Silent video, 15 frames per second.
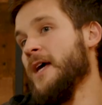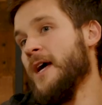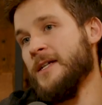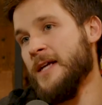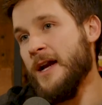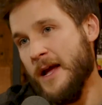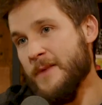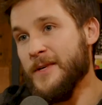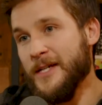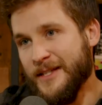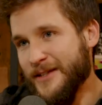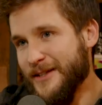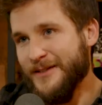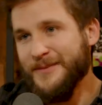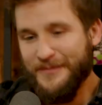that dynamic.
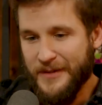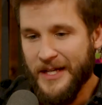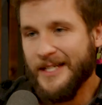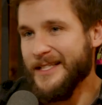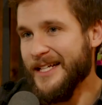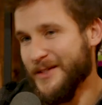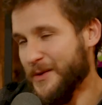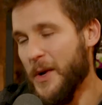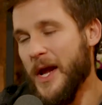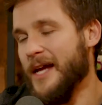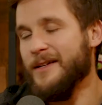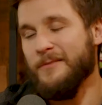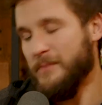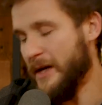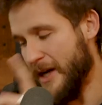Yeah, though. Like, yeah, that's great.
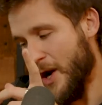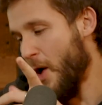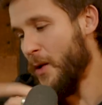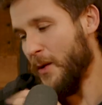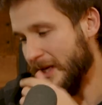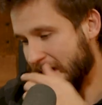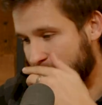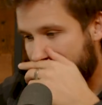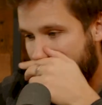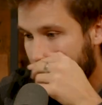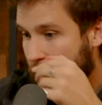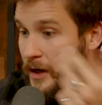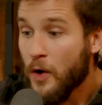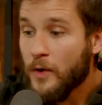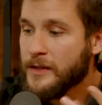Really interesting. But no, it wasn't
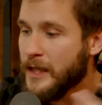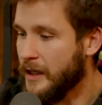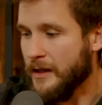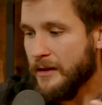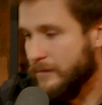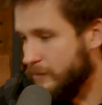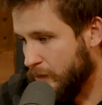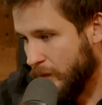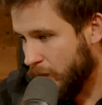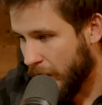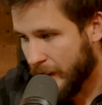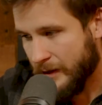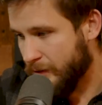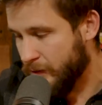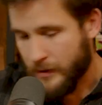that. But no, it was like a
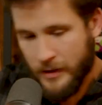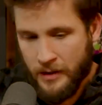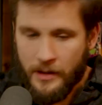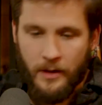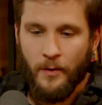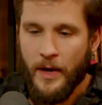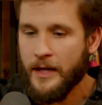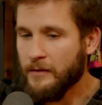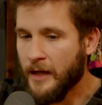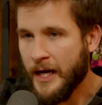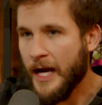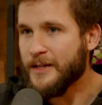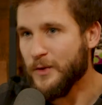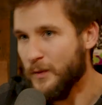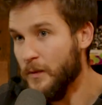like it was just a great like
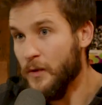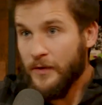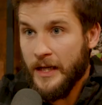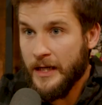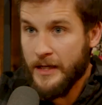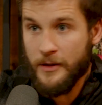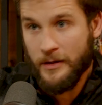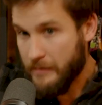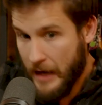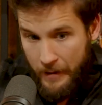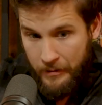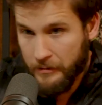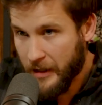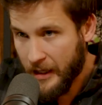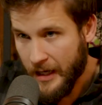high school movie, and he just
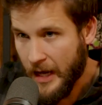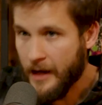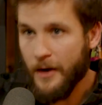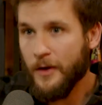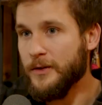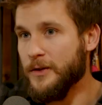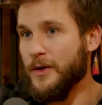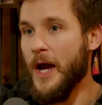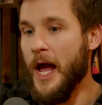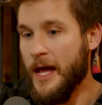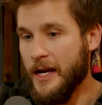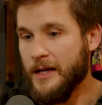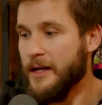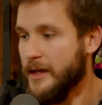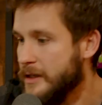happened to play a gay character, yeah.
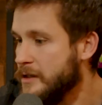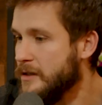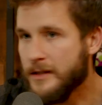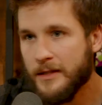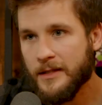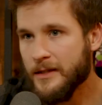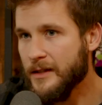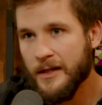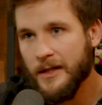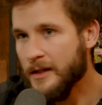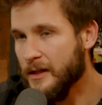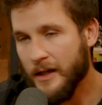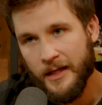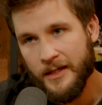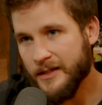and his
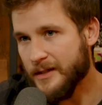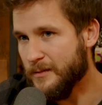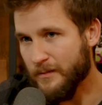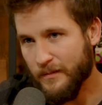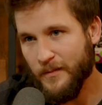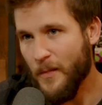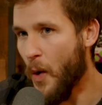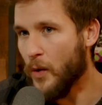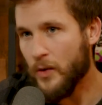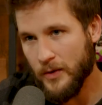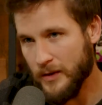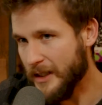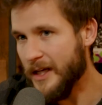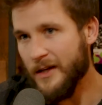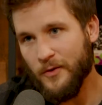his
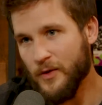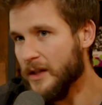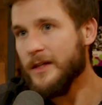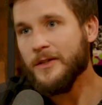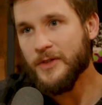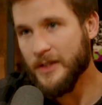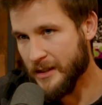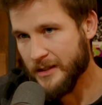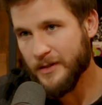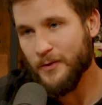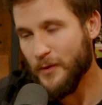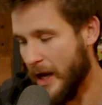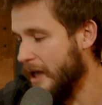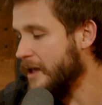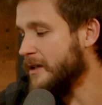morally
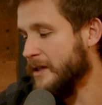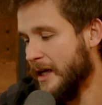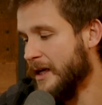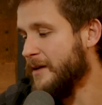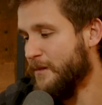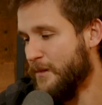religious right like